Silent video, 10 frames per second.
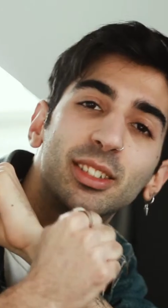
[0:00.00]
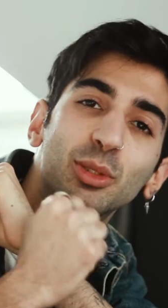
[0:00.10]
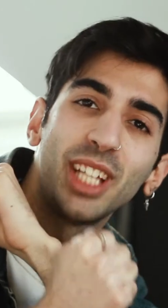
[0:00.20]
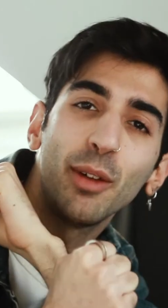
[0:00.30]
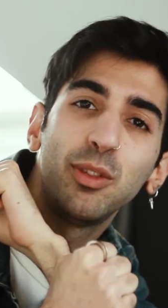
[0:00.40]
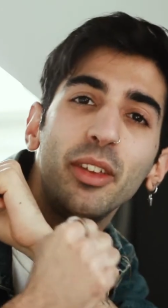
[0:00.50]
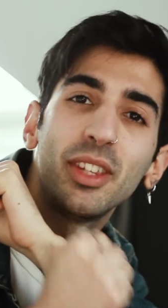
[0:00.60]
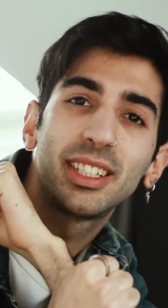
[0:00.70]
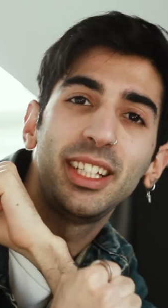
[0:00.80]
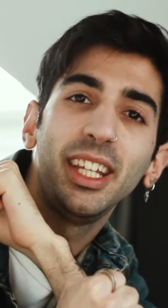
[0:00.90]
So definitely
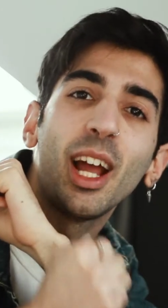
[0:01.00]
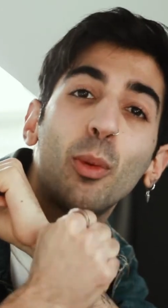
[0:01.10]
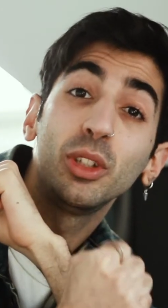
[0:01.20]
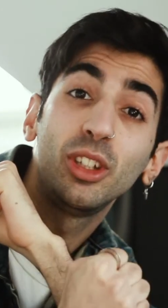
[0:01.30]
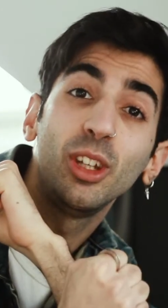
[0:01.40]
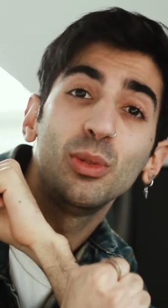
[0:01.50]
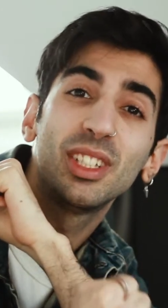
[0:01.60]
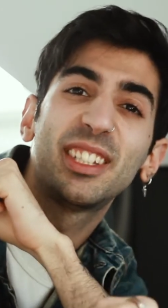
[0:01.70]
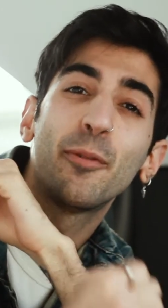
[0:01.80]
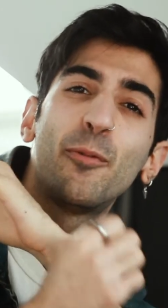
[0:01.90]
the scene I would
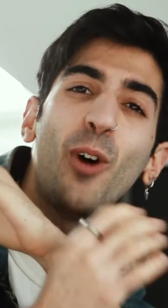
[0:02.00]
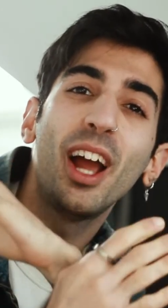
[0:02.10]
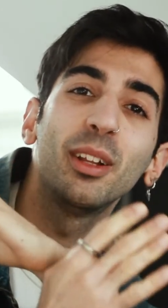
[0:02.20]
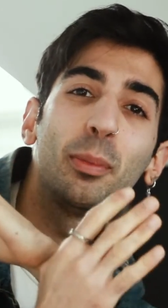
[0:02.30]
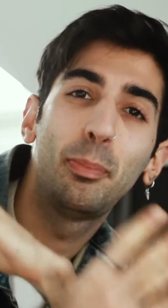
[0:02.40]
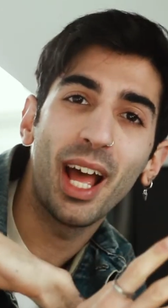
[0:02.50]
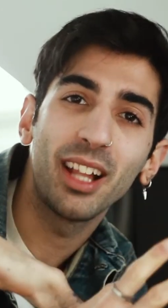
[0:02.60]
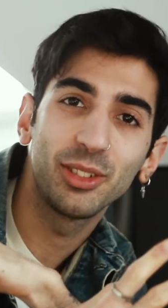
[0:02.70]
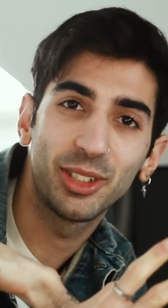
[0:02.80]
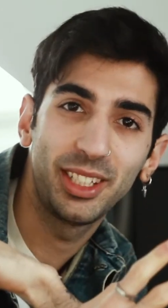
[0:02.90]
use is the final
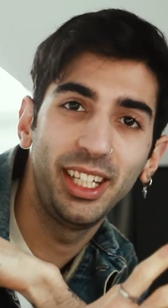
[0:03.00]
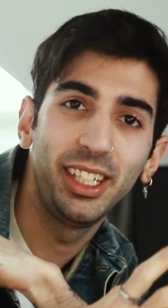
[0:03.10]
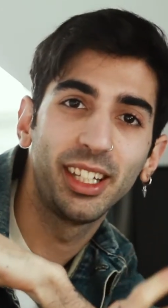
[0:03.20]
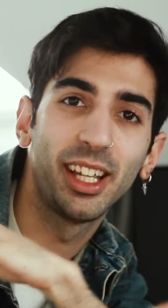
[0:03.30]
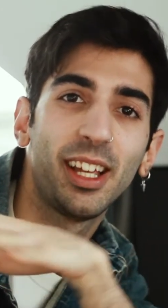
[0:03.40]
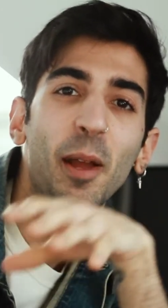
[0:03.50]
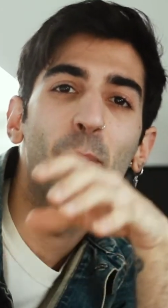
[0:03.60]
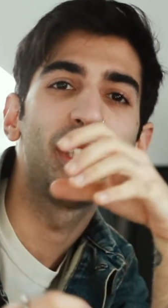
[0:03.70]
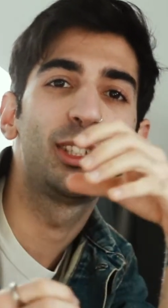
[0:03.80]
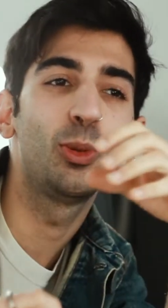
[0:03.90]
battle scene
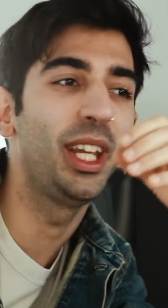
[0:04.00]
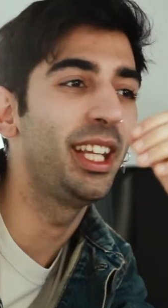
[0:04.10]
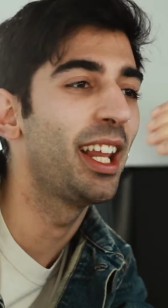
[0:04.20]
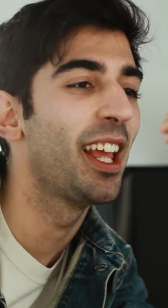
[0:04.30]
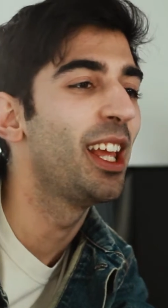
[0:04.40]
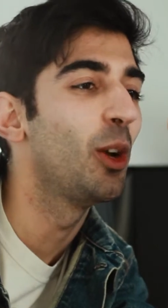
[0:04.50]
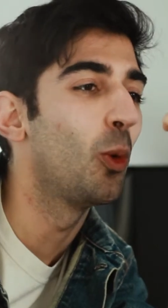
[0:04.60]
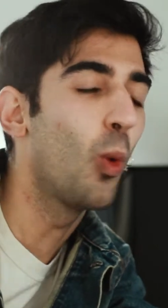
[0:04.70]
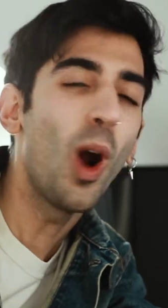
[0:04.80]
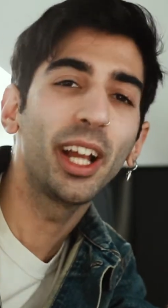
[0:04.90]
between
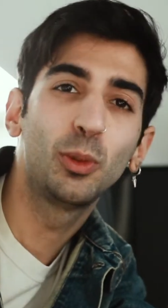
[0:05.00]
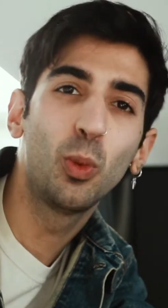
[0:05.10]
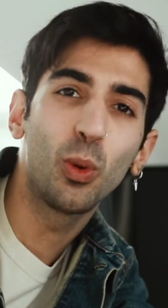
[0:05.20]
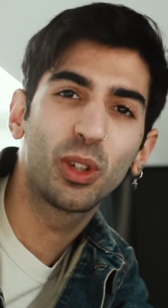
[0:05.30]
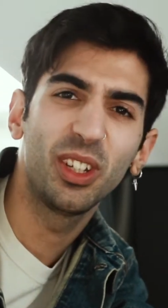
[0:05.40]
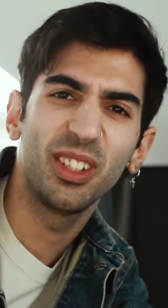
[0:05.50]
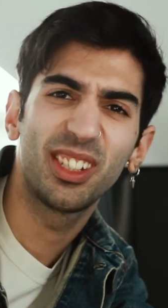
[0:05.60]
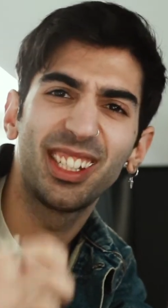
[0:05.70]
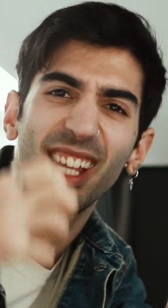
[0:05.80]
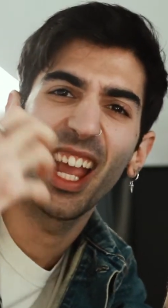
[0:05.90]
White
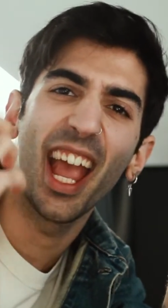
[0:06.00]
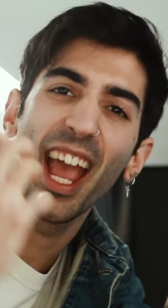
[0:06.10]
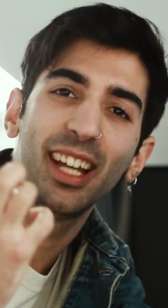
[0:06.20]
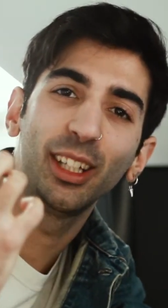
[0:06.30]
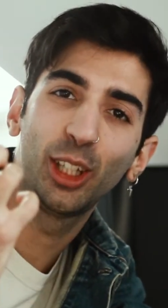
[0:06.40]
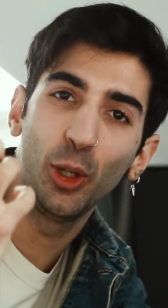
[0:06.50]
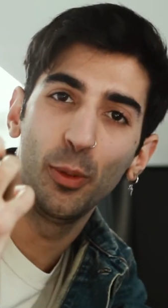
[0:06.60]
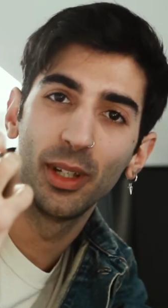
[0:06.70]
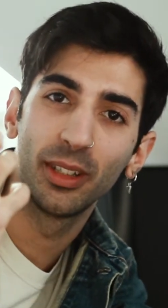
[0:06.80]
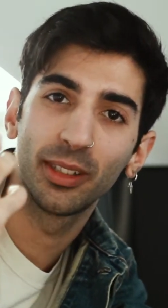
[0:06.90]
Walkers and
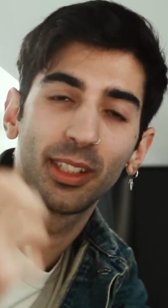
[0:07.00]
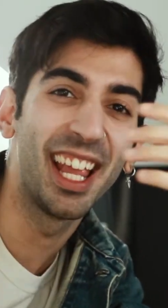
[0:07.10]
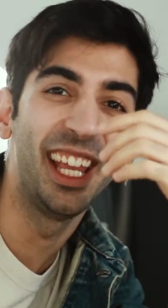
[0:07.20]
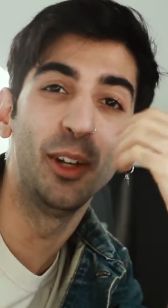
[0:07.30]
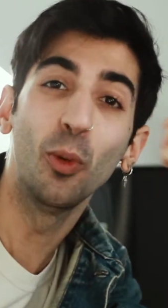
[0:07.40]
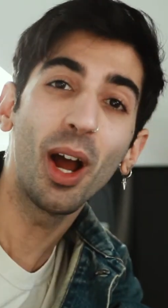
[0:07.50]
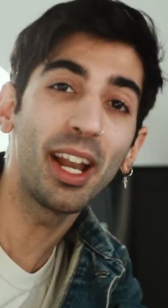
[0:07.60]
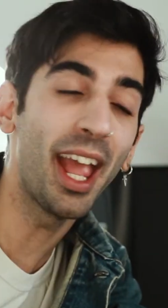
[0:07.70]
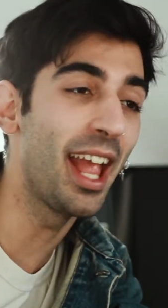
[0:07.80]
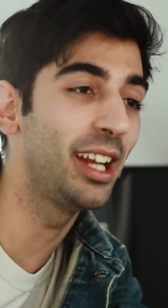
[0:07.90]
humans. In
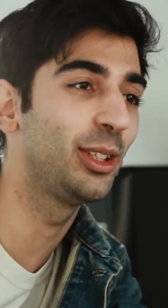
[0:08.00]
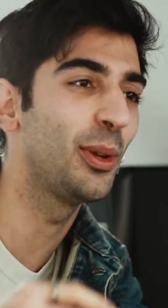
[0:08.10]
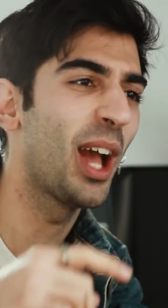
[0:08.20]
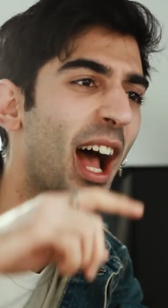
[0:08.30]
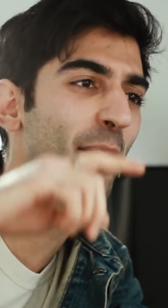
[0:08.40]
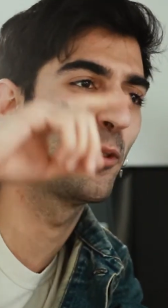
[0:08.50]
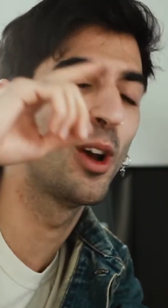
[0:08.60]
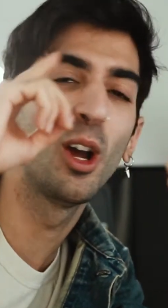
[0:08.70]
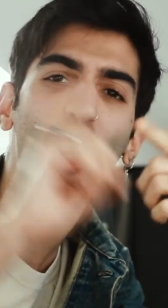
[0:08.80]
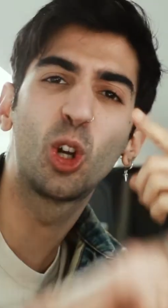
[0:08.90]
one hand you have
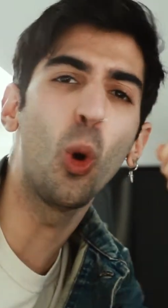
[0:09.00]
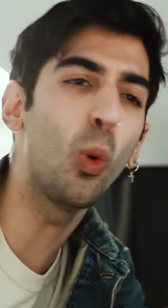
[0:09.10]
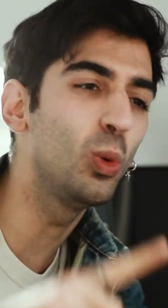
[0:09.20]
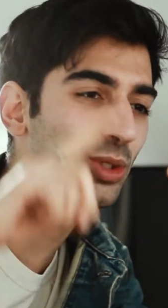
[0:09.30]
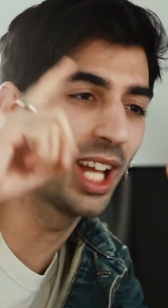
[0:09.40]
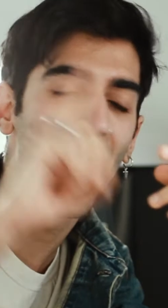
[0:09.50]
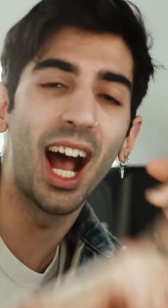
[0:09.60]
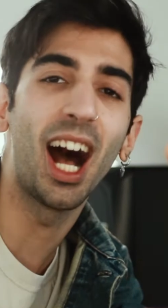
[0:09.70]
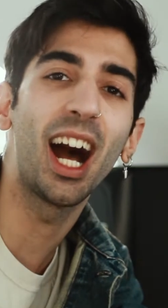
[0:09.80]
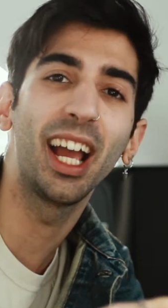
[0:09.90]
cold,
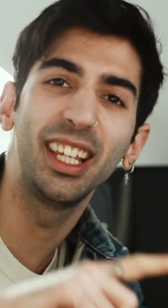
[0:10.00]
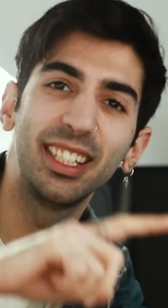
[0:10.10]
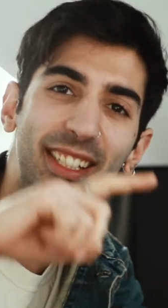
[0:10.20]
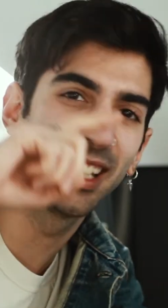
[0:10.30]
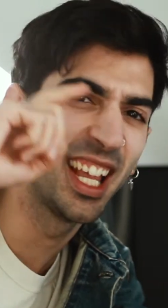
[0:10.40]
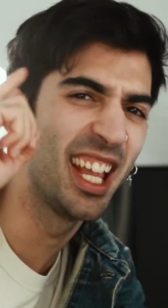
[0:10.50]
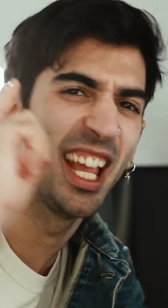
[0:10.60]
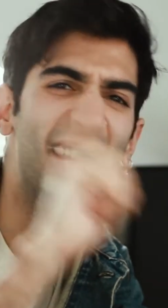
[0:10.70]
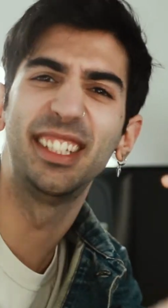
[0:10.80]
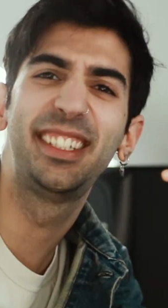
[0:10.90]
ice
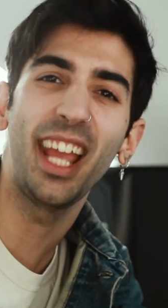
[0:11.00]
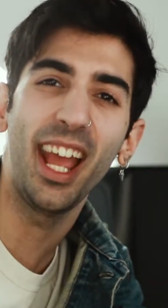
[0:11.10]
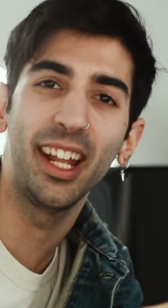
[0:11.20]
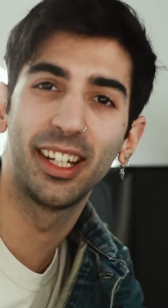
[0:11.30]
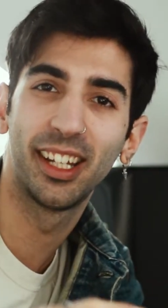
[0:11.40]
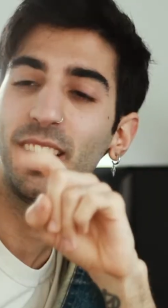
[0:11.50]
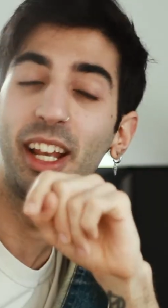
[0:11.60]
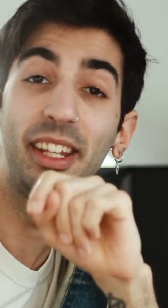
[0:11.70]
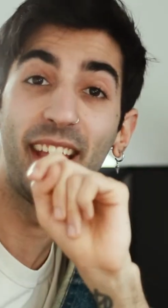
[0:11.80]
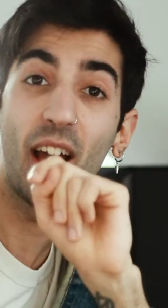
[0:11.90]
and dead.
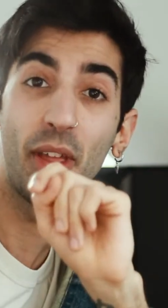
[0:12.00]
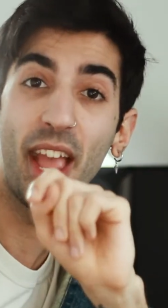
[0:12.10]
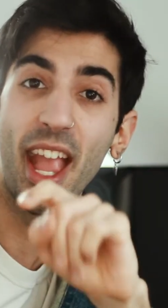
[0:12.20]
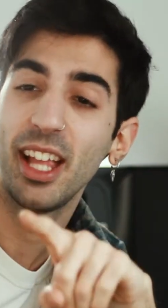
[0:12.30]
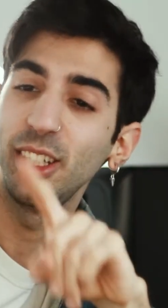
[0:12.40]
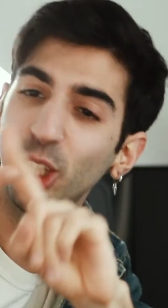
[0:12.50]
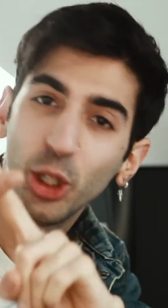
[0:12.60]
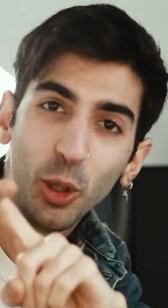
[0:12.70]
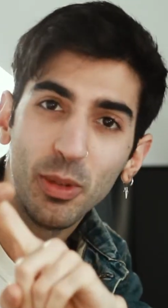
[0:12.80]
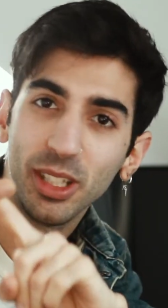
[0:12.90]
In the other hand,
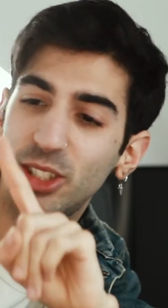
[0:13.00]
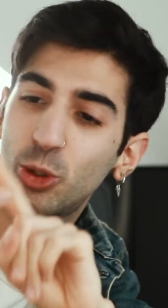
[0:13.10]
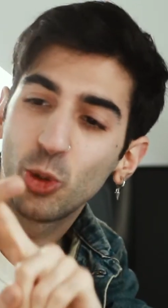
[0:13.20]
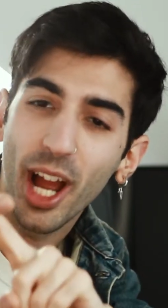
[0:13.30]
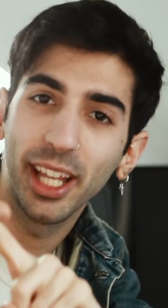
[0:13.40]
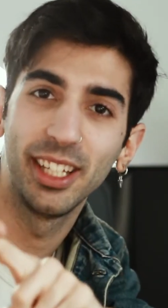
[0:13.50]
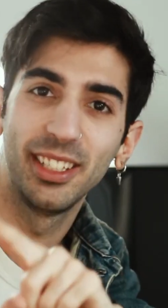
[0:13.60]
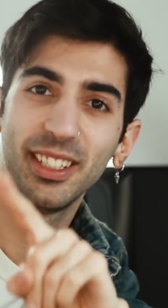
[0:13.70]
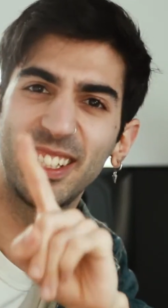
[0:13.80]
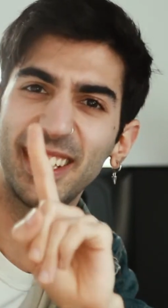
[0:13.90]
humans,
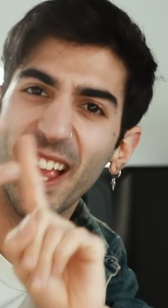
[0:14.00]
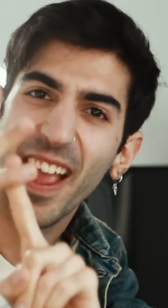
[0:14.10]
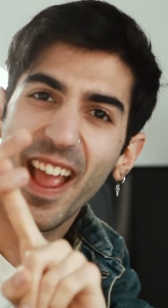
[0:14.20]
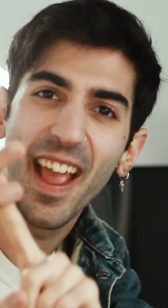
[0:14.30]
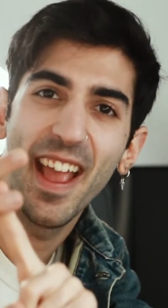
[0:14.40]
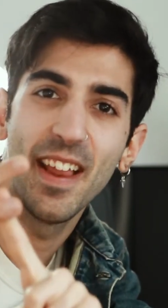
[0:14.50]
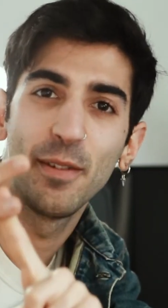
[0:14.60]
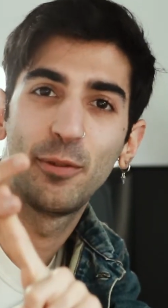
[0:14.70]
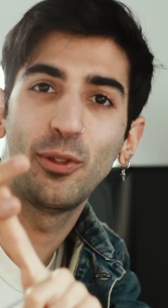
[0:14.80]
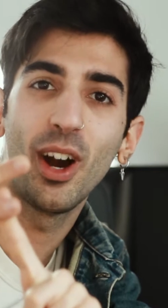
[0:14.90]
dragons
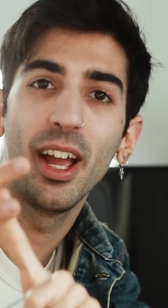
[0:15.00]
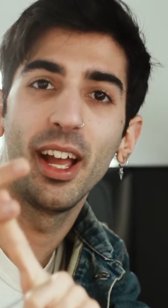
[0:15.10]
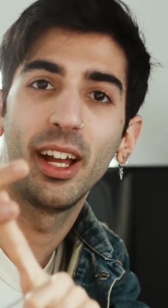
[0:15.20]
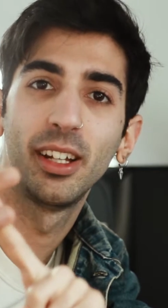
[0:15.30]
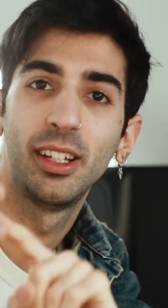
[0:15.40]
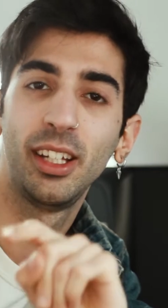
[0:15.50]
and fire.